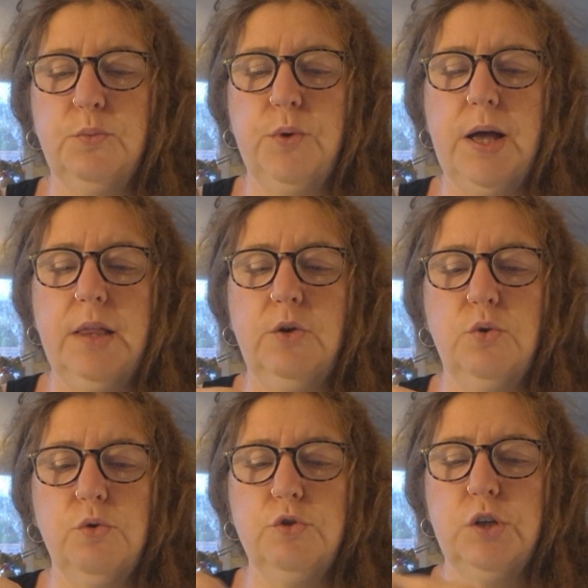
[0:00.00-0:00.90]
while
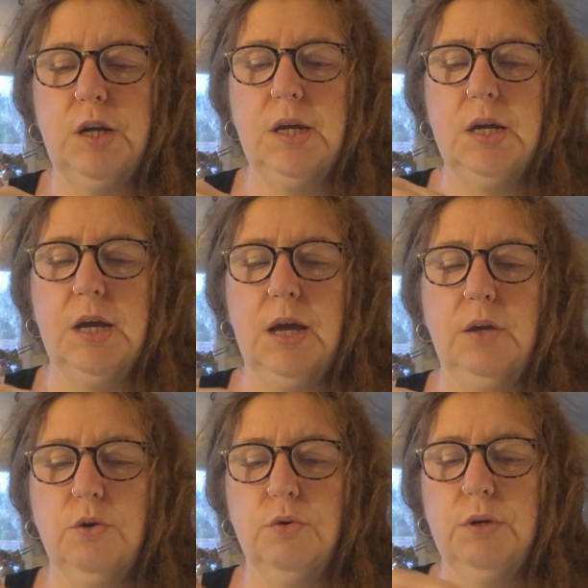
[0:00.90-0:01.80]
crocheting, I
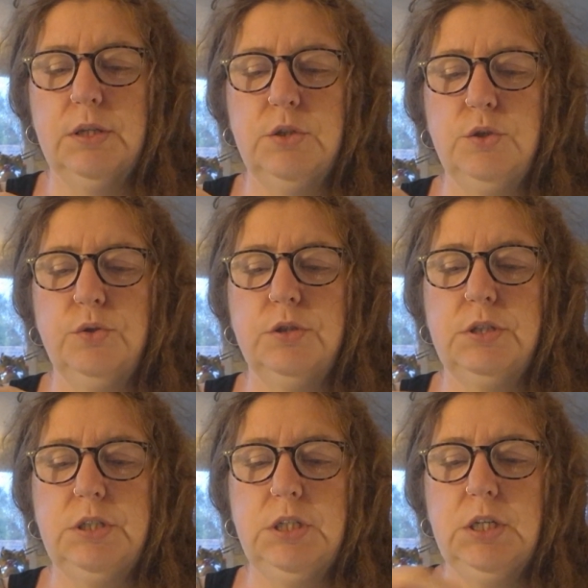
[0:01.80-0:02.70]
go into the
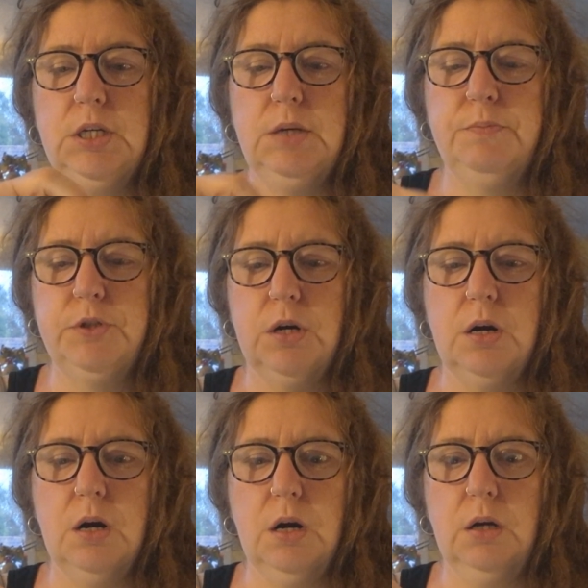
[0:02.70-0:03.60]
deep,
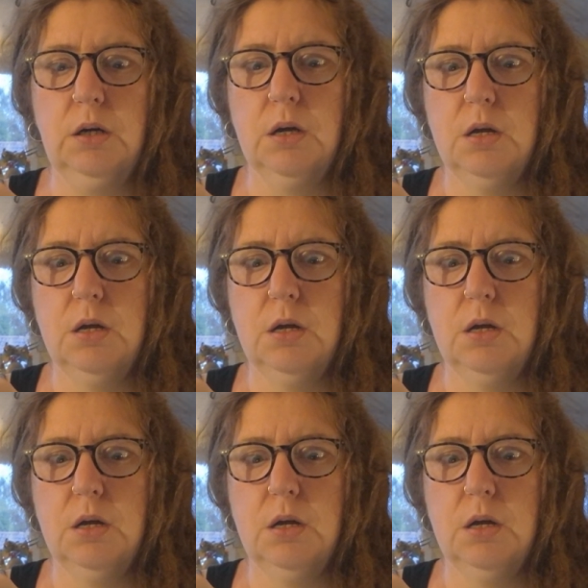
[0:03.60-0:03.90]
dark